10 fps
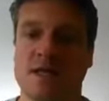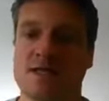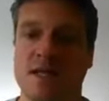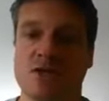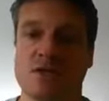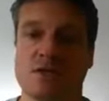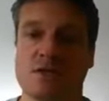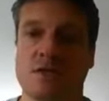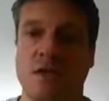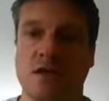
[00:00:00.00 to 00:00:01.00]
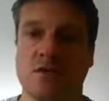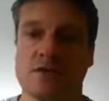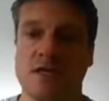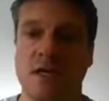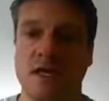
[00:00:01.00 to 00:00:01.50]
extensions,
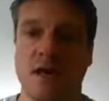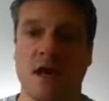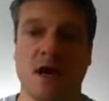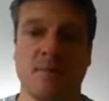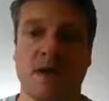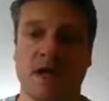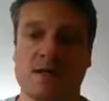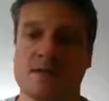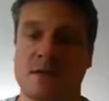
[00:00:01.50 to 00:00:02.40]
security updates,